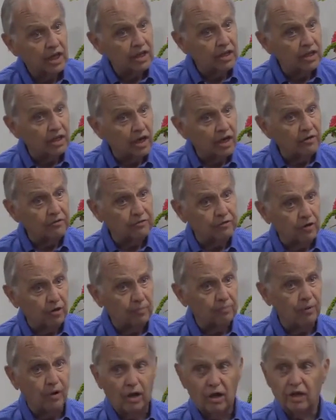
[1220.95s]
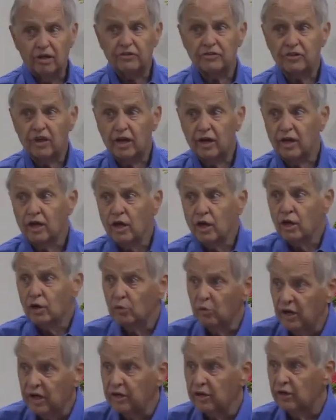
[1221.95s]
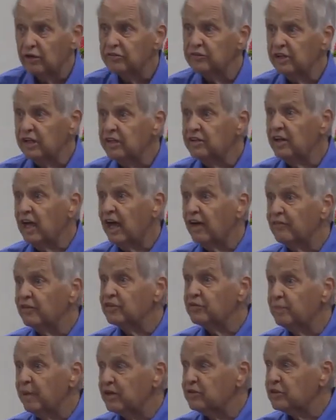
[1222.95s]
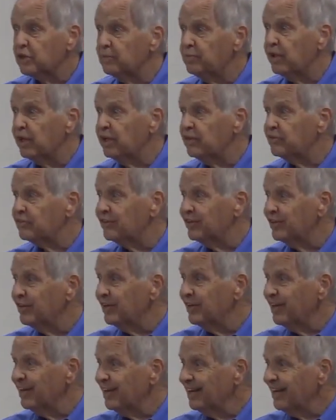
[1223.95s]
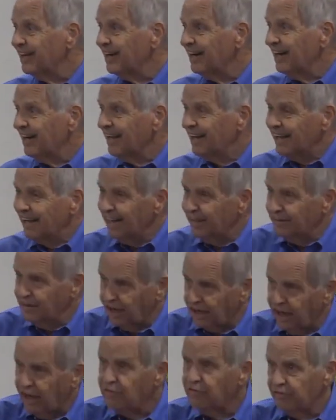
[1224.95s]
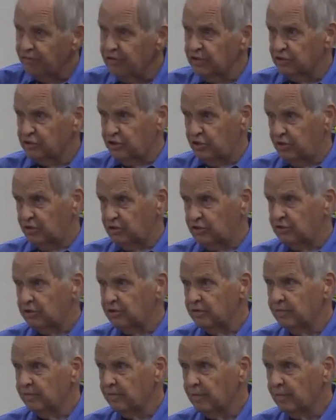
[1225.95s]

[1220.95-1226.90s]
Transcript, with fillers: Therefore, Paul is saying widows need to have a special place in the life of the church.